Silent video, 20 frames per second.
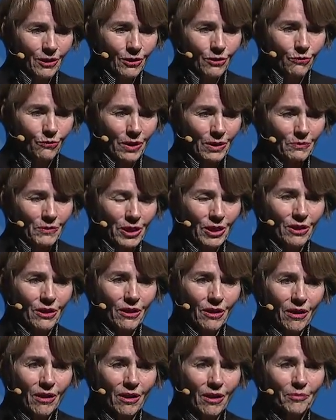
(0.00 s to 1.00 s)
when we
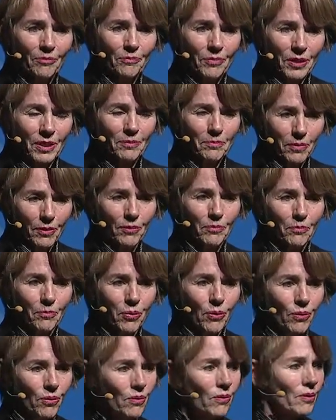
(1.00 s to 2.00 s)
call people
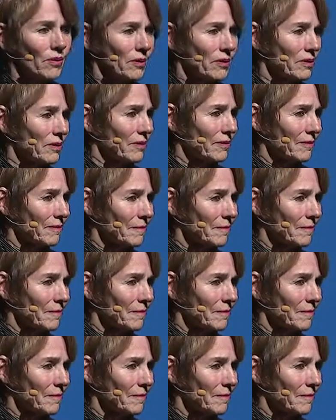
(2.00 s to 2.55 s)
poor,